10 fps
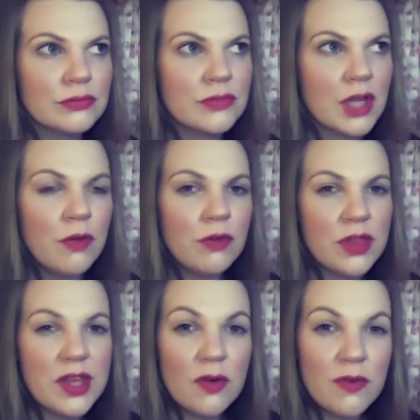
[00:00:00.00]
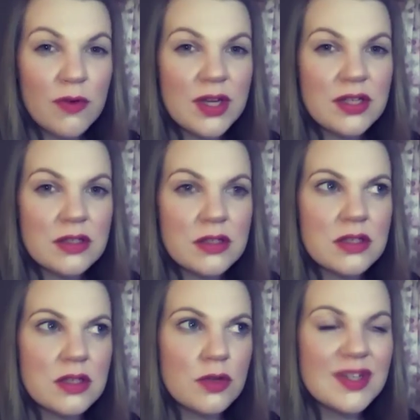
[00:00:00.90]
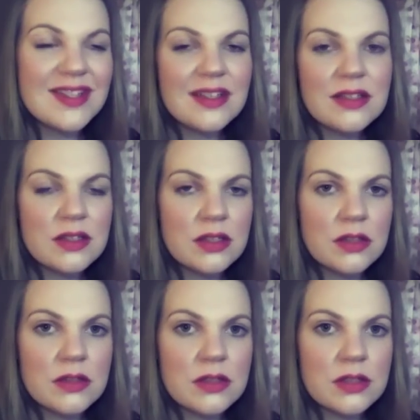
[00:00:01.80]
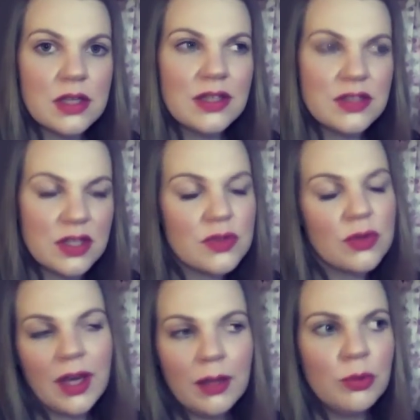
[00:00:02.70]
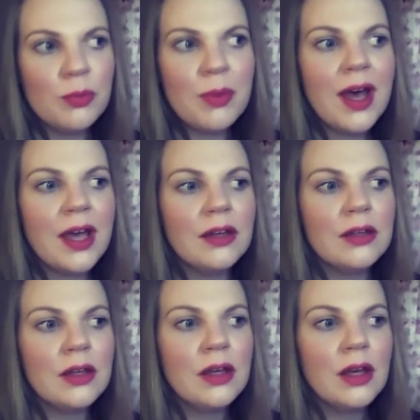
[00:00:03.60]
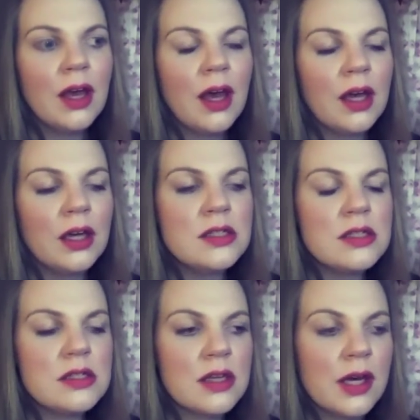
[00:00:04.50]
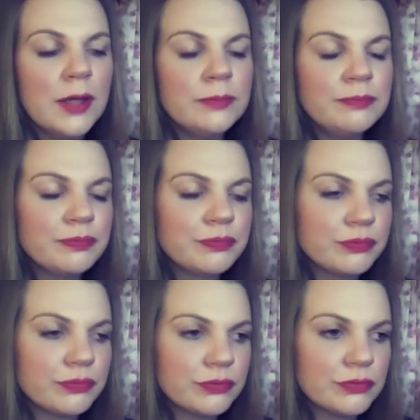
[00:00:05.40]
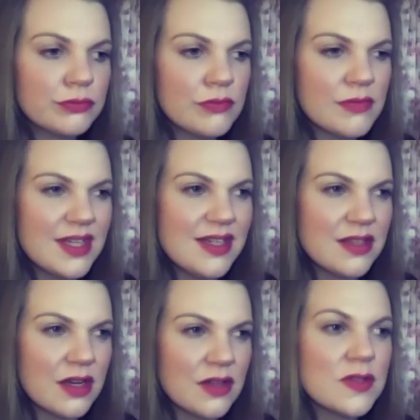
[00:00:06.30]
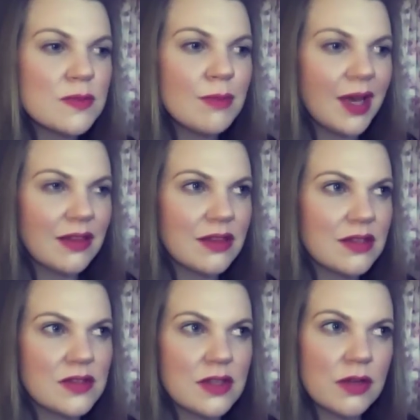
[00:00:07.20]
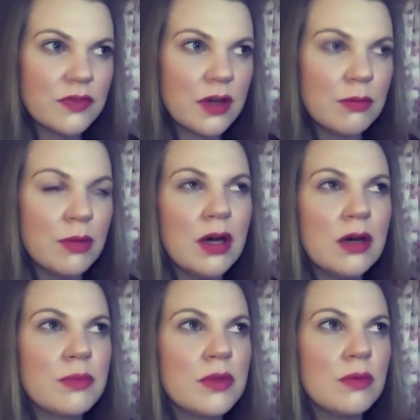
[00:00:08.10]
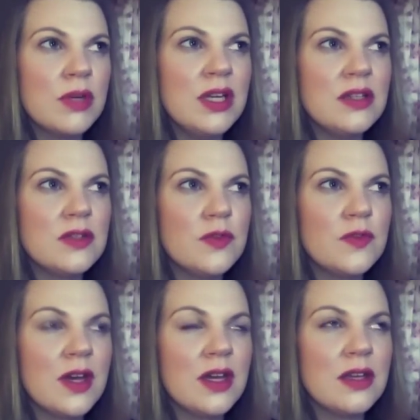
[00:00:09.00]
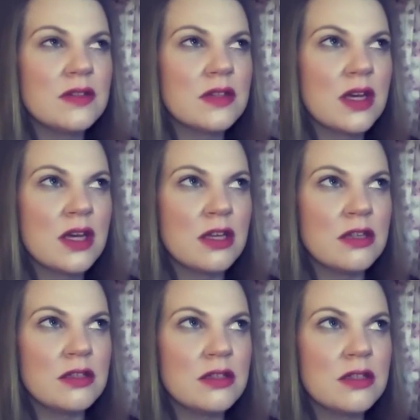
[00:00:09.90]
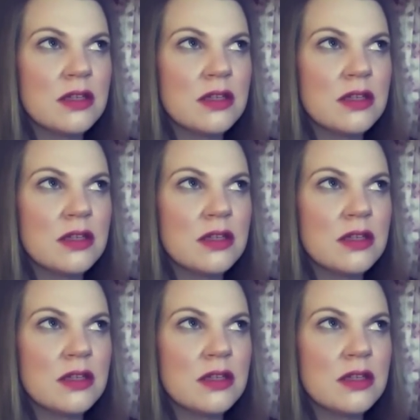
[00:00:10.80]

of the avoidance, the resistance, it does create more pain, and um, it does make the stuff come up that we need to face, and